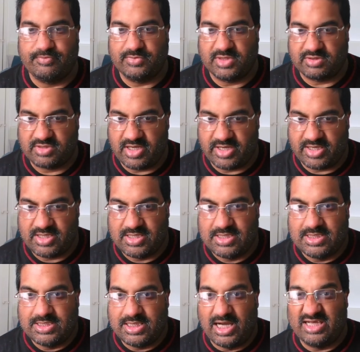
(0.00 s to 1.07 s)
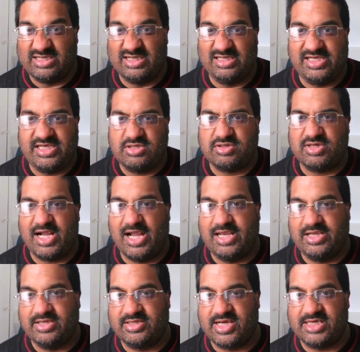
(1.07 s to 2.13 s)
Okay, an illegal
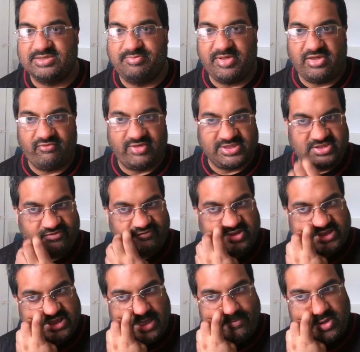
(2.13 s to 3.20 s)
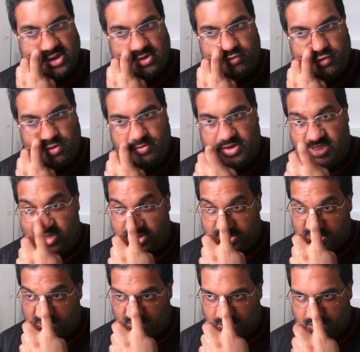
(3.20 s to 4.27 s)
alien has been arrested for stabbing a woman and
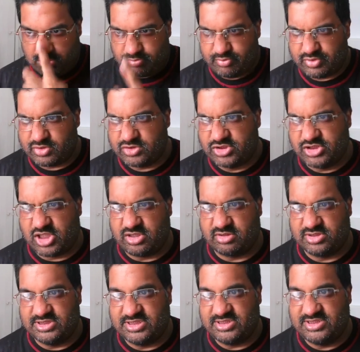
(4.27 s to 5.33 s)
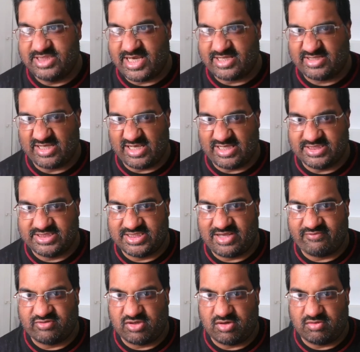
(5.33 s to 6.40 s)
her unborn child to death in
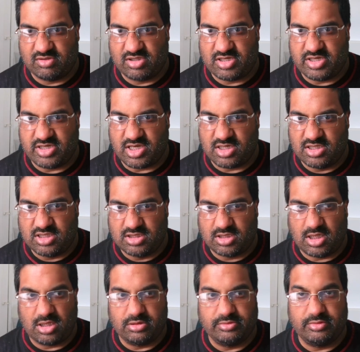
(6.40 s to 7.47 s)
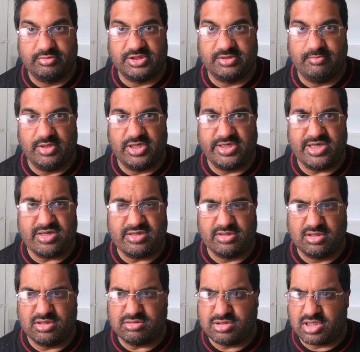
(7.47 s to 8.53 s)
South Carolina. Oh, it was a murder?
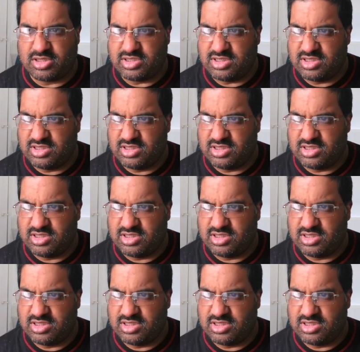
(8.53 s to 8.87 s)
Okay.